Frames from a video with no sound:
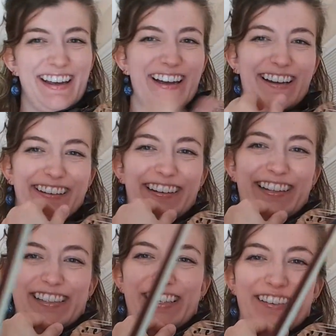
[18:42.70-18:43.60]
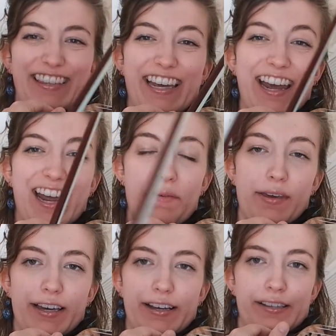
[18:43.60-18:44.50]
All right, let's check out the A,
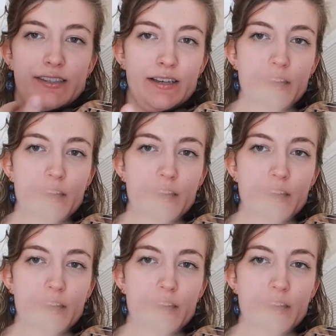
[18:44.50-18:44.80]
because